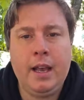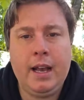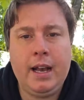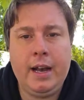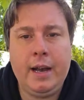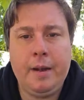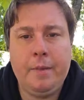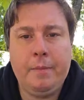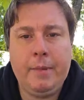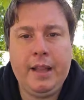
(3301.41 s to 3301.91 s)

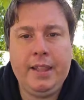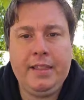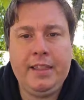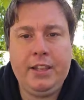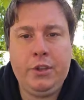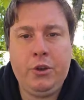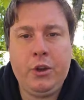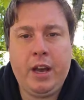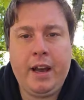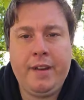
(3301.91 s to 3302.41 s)

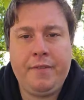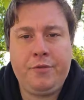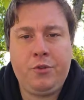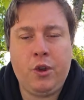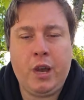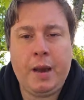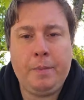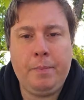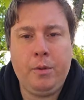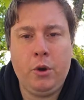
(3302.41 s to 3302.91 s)
And then you have
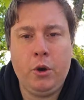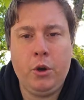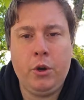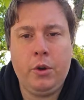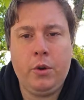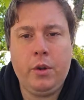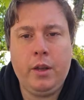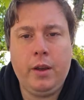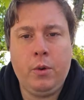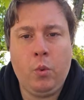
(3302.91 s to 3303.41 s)
to
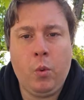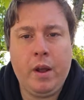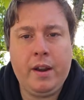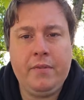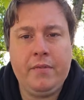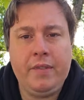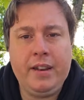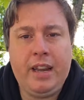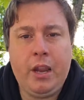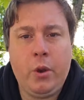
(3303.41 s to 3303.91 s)
upload
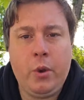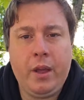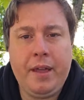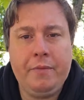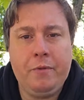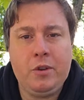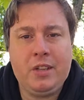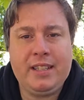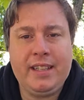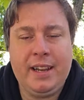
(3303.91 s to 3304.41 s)
one video
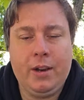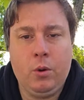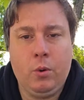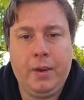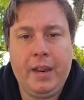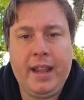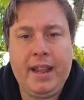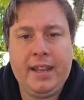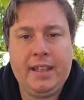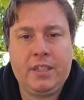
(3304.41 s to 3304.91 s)
every
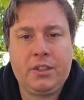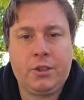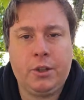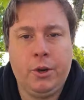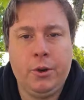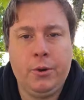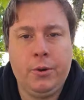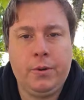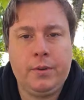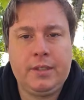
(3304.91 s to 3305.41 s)
single day.
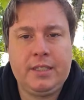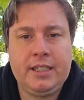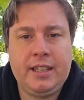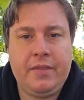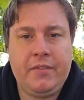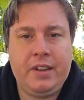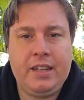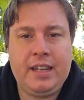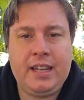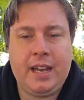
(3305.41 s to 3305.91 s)
So
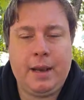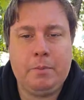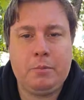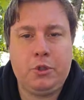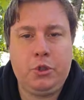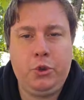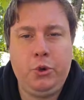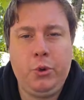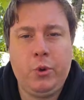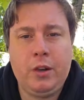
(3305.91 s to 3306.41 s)
7
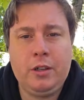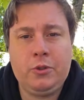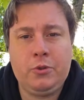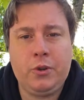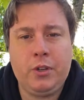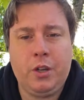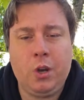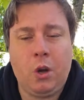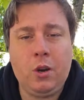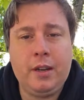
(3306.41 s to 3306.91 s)
times
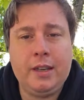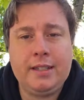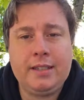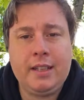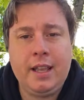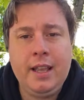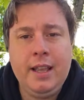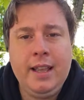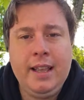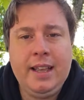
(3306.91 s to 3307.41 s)

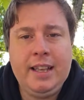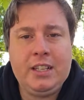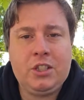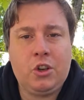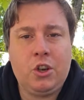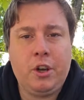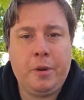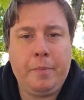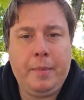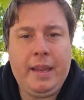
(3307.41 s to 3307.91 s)
$200
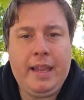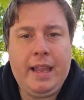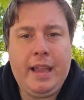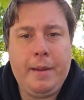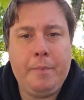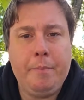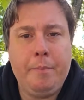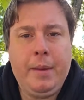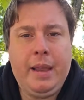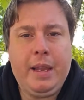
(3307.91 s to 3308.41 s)
is going to be
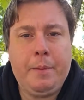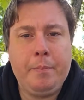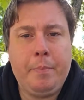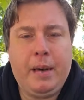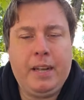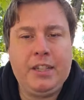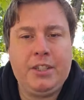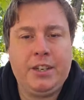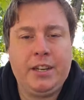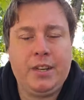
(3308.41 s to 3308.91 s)
a
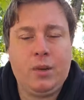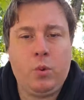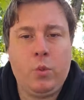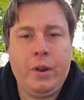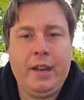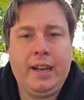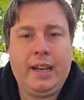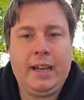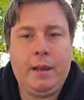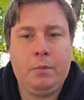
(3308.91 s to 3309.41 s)
big budget
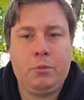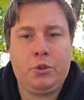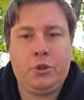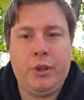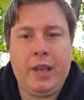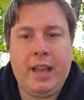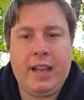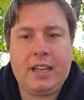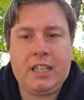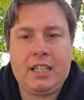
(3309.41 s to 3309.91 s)
when it comes
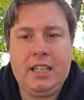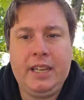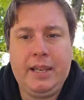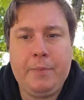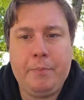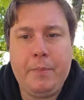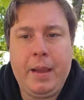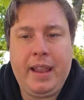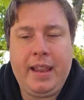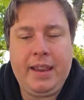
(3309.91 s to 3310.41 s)
to
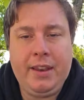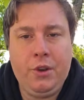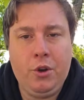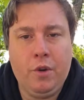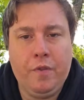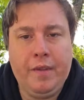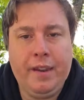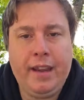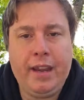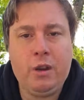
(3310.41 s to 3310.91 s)
actually making
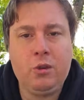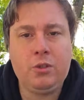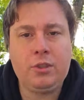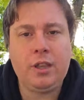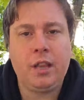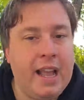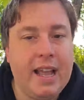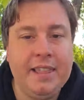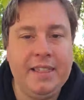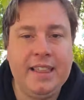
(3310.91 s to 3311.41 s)
your
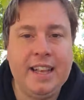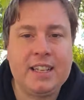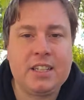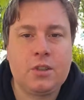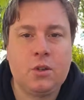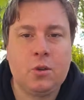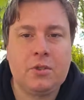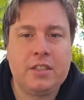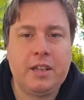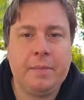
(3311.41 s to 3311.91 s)
videos. And
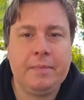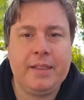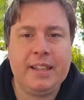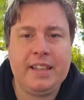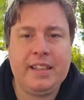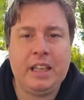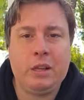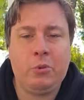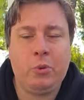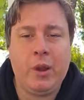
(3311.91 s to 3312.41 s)
that's not
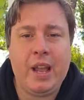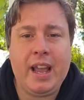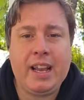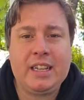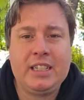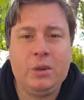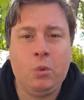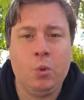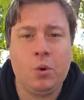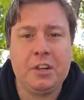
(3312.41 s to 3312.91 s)
something that we
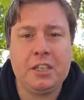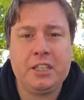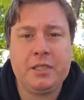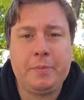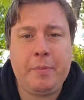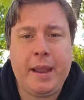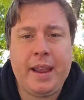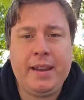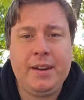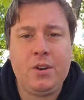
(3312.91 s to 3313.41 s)
actually want to
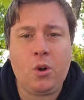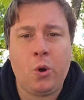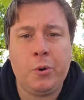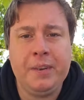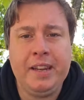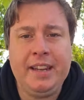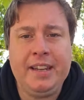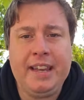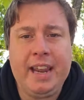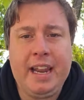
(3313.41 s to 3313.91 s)
spend
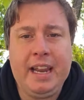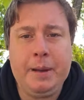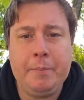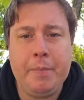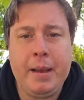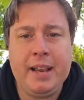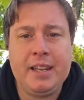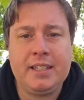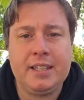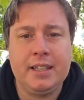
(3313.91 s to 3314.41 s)
on a
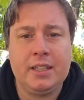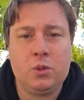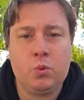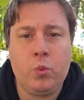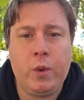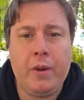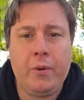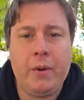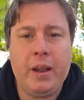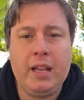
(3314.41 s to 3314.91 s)
daily
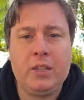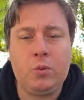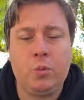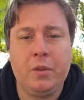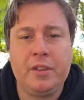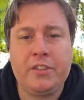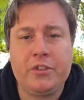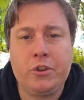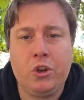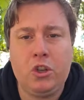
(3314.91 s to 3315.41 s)
basis.
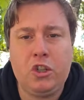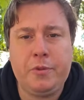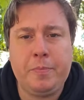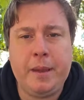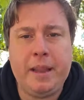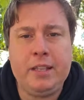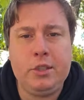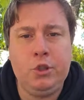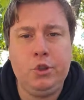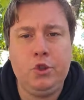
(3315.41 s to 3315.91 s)
Whereas with
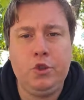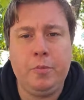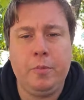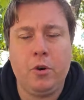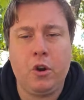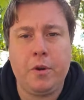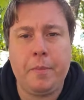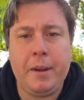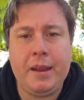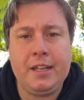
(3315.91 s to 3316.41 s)
search-based
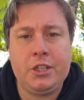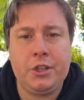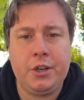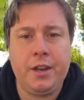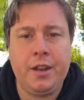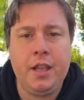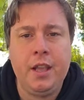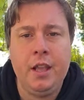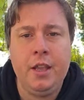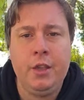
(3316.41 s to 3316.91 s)
YouTube
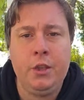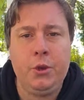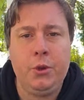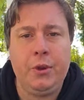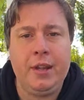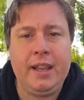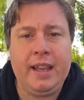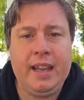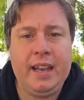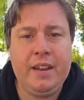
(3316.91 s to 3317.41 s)
automation,
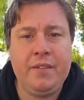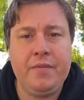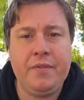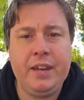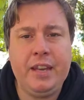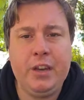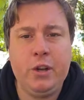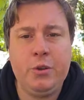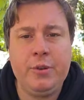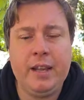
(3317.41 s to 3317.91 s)
you can get a
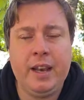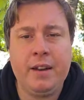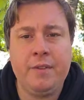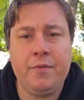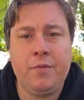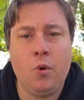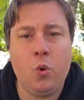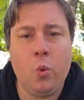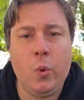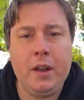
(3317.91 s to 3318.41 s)
video
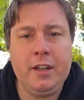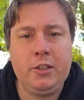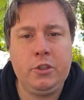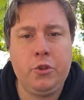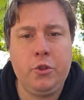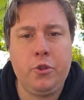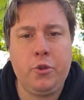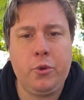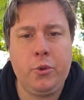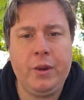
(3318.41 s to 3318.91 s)
done for $1
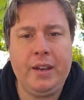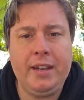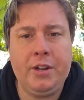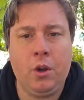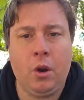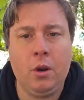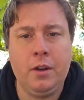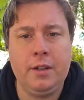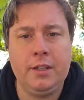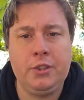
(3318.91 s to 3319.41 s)
to
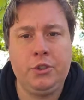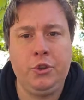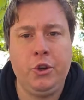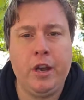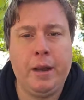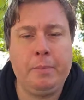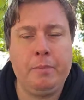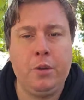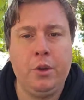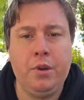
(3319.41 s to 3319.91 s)
$3.
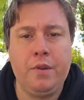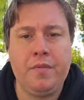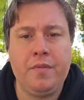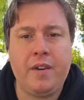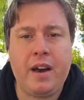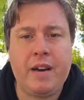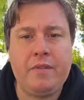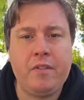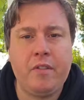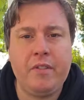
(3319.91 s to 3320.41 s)
You upload
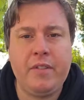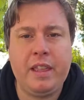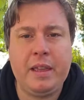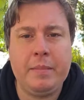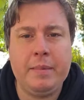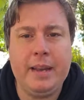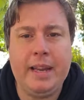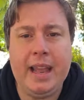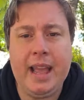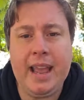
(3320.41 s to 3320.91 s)
5 of
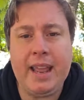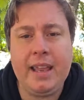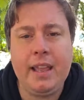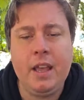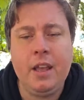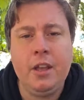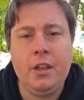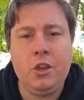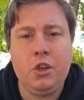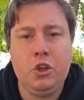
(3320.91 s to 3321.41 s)
them a day.
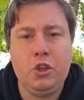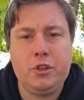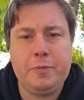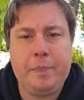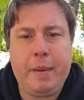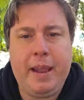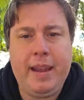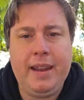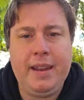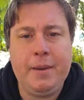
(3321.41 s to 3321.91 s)
You
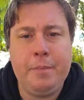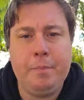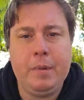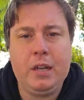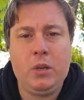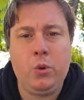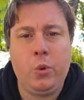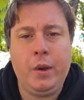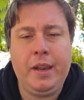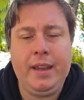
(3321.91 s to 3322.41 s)
spend
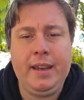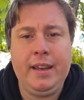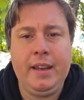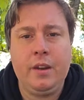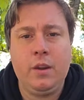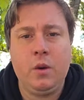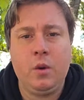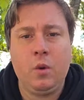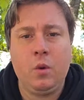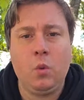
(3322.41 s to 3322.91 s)

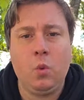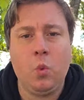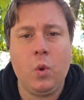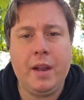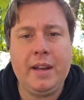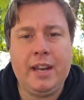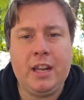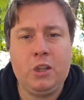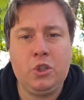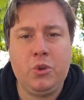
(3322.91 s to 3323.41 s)
between
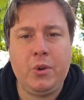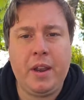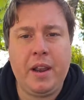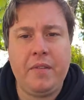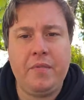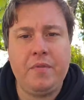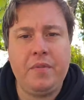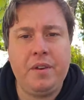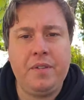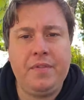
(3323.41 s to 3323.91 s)

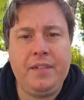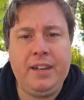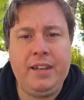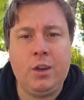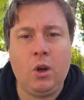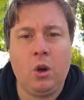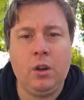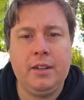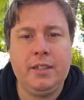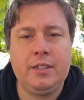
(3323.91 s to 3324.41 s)

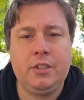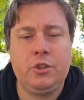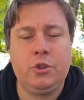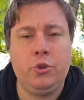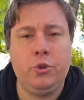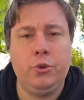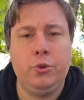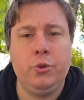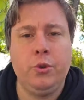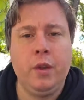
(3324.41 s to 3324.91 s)

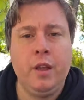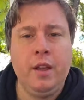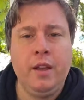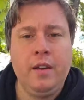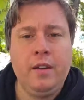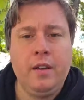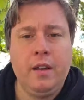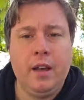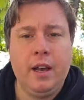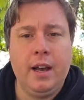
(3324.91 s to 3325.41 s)
$150 to
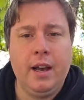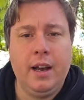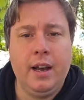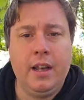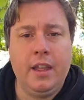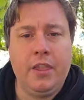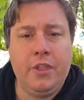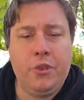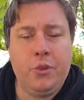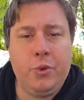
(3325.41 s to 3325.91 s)

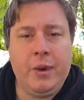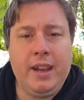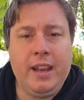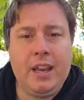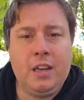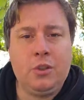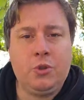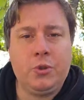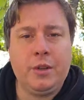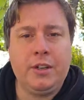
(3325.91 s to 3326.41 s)

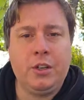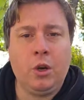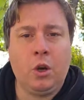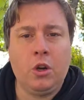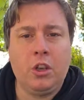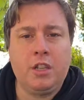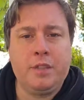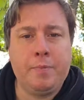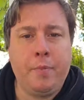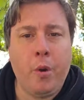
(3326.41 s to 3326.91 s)

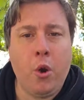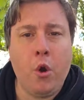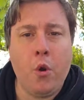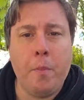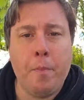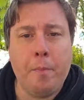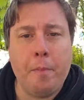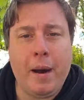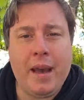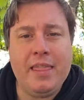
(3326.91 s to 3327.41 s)
$300
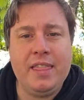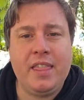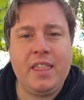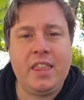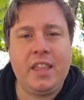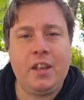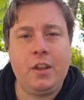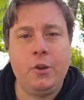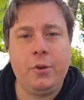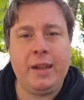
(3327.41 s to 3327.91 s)
per
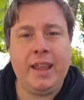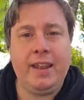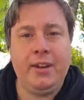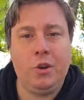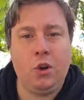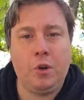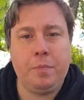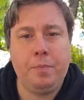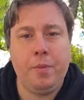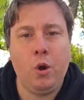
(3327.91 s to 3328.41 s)
month, okay,
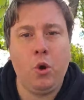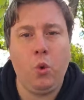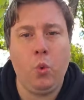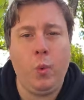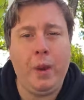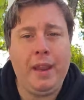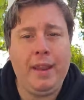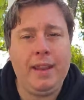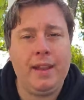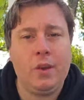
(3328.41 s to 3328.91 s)
not per
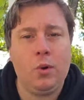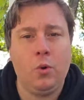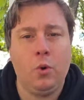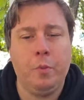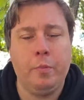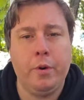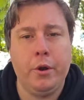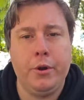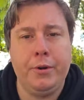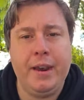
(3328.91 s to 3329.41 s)
week
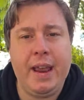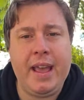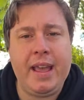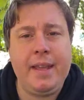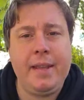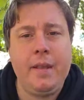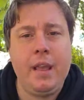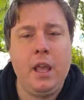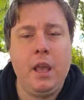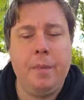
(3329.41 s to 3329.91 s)
or per
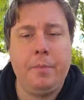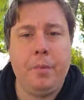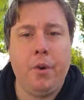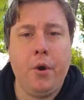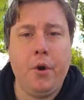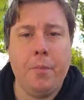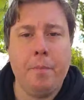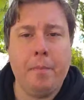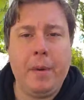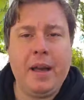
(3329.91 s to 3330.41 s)
day,
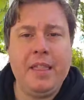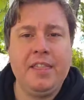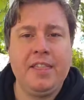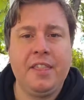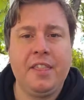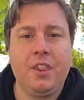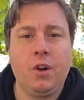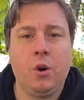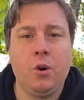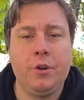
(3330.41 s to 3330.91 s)
per
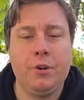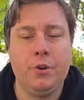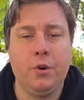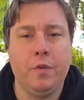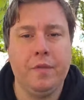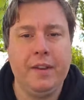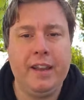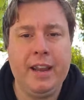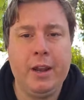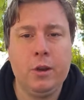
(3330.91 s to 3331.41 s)
month on
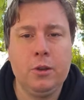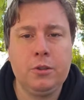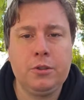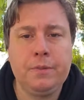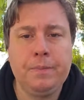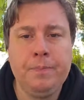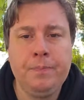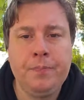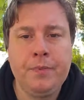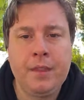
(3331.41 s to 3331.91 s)
your
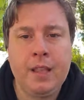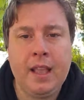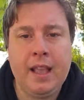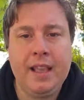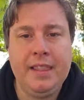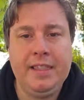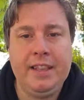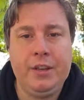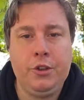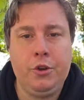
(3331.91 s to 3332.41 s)
videos,
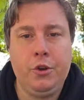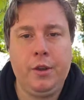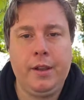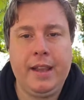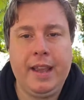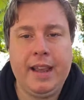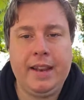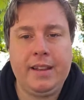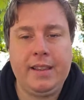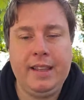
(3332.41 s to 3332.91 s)
and then
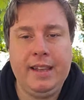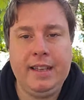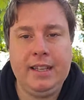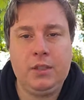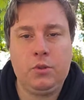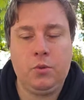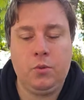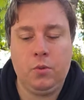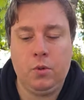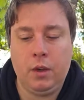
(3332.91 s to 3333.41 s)
you get
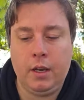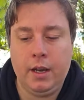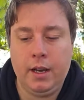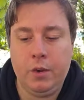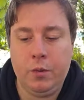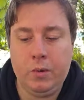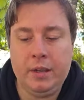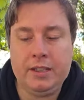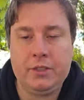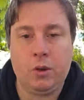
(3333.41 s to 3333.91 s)
these
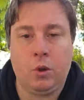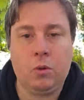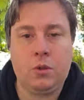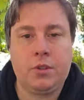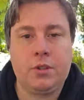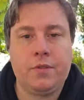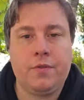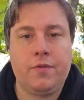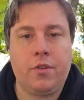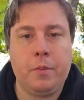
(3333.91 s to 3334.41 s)

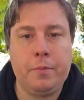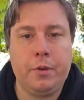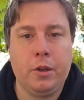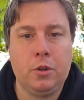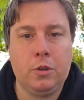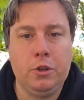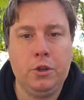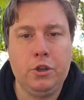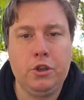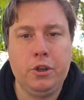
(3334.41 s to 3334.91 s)
results from
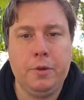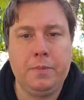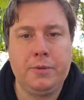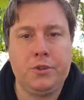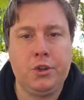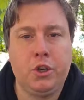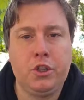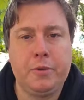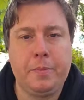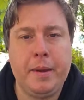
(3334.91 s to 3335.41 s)
your
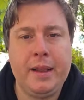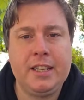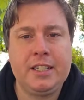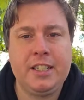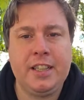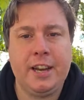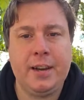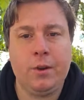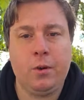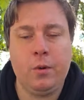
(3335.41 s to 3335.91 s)
YouTube
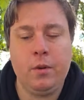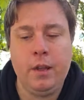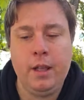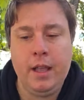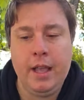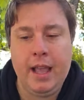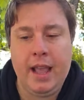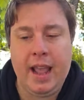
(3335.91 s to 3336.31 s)
search-based channel.